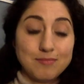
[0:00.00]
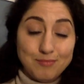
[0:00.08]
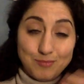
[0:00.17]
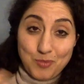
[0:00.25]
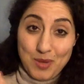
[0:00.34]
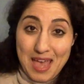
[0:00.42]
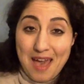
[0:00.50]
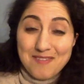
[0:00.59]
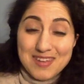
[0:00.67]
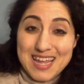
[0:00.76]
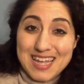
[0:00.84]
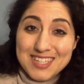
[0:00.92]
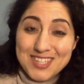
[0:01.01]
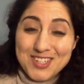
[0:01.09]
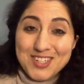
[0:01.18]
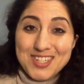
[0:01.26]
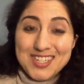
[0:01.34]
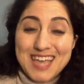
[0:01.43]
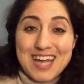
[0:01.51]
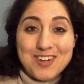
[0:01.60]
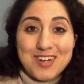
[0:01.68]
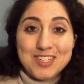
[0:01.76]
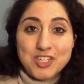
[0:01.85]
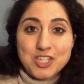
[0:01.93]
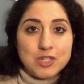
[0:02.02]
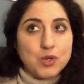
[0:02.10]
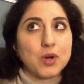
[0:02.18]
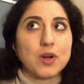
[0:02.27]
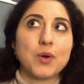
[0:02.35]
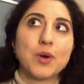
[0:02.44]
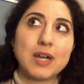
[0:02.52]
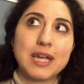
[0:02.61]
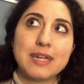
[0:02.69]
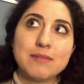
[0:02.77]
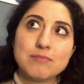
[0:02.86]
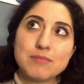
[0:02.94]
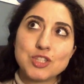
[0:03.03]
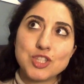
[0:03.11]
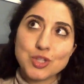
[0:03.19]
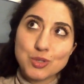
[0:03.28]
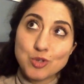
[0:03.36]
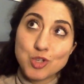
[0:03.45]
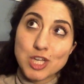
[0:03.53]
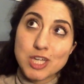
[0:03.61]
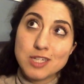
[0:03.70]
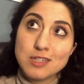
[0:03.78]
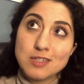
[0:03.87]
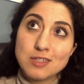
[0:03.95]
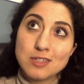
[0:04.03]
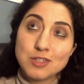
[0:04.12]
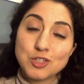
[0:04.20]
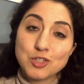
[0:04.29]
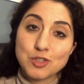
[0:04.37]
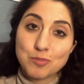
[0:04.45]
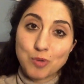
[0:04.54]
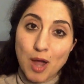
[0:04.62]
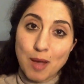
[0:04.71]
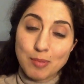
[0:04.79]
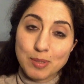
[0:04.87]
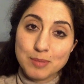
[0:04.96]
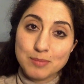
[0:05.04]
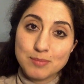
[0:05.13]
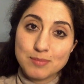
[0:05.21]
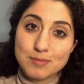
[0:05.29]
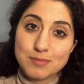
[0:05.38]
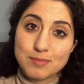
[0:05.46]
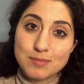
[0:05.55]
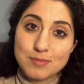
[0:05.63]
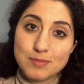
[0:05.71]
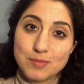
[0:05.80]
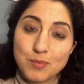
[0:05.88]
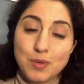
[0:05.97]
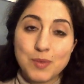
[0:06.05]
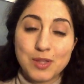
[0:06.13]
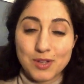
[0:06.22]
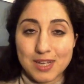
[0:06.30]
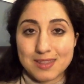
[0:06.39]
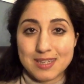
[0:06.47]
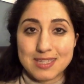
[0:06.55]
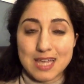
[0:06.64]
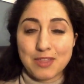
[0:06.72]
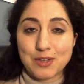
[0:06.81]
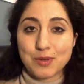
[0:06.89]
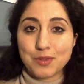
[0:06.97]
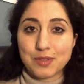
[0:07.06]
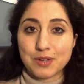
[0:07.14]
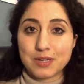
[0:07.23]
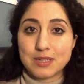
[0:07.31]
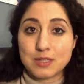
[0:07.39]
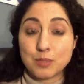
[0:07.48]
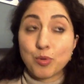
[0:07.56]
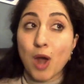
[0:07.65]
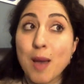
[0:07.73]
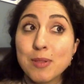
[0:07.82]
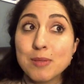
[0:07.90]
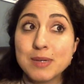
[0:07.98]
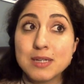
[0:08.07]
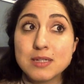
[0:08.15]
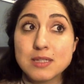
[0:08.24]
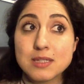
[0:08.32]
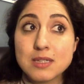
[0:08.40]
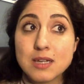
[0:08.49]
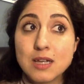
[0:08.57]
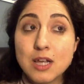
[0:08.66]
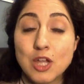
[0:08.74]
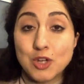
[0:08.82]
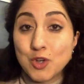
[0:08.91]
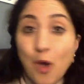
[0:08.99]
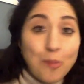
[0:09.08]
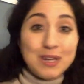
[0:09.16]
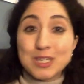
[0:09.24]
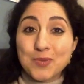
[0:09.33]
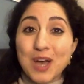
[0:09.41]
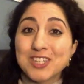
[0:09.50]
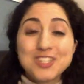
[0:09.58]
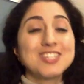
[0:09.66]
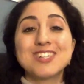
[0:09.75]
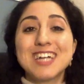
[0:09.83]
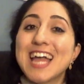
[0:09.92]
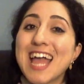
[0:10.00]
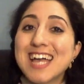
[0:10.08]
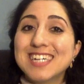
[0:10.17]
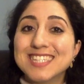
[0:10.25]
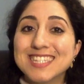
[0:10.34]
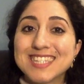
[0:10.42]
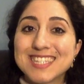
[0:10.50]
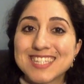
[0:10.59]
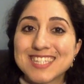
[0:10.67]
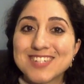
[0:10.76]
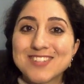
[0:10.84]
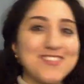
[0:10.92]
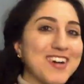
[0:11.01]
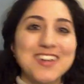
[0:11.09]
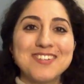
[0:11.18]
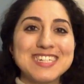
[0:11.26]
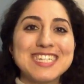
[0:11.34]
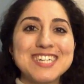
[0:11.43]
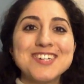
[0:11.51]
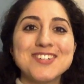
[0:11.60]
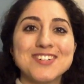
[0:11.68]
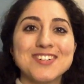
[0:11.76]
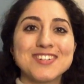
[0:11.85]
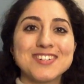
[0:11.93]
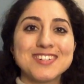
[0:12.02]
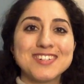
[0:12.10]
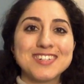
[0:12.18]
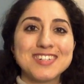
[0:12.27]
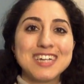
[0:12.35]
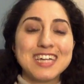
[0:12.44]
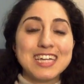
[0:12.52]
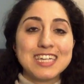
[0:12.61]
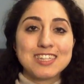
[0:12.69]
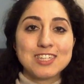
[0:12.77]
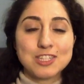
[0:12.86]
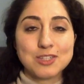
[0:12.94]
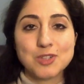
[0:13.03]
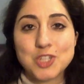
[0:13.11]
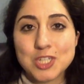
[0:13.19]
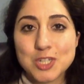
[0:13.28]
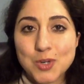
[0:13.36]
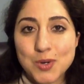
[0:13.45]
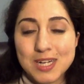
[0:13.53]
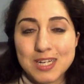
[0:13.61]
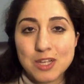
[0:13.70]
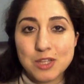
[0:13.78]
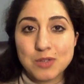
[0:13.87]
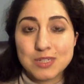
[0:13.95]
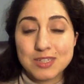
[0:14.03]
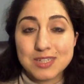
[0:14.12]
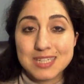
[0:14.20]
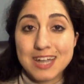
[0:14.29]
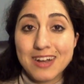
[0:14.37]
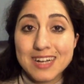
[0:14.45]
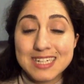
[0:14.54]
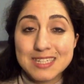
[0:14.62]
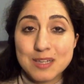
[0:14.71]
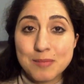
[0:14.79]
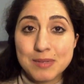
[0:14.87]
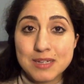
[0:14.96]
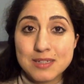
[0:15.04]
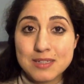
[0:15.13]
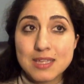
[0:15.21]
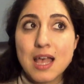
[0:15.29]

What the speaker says: We have an answer to that question or a solution to the problem when we look at these ethical theories. The problem is nobody's washing their hands. What do we do? The solution, according to utilitarianism, is